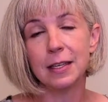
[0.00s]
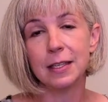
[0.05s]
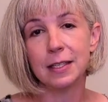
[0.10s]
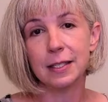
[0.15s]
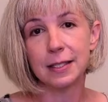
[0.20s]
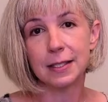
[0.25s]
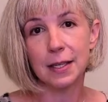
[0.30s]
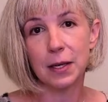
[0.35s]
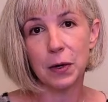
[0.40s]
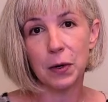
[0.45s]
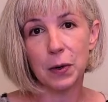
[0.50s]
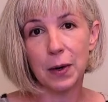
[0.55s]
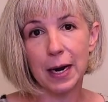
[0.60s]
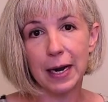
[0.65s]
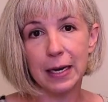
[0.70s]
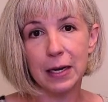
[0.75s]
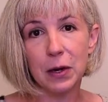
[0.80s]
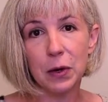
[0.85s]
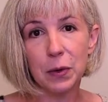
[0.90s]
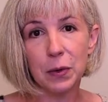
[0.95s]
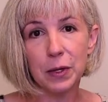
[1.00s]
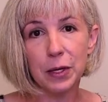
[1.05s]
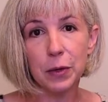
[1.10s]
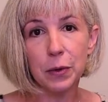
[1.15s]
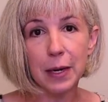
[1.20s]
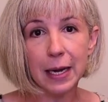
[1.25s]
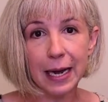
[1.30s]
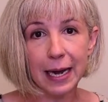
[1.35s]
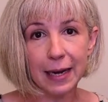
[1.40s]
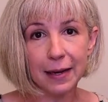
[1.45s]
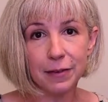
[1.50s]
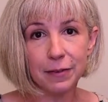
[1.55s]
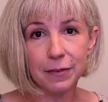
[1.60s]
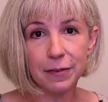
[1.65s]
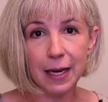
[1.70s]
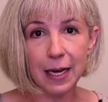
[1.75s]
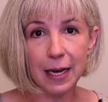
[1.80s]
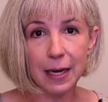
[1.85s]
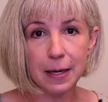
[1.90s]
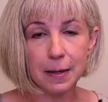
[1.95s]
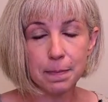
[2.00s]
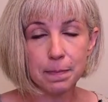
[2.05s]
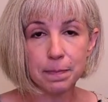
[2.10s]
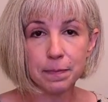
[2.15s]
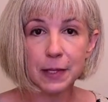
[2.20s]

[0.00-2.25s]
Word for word: So I know you have um,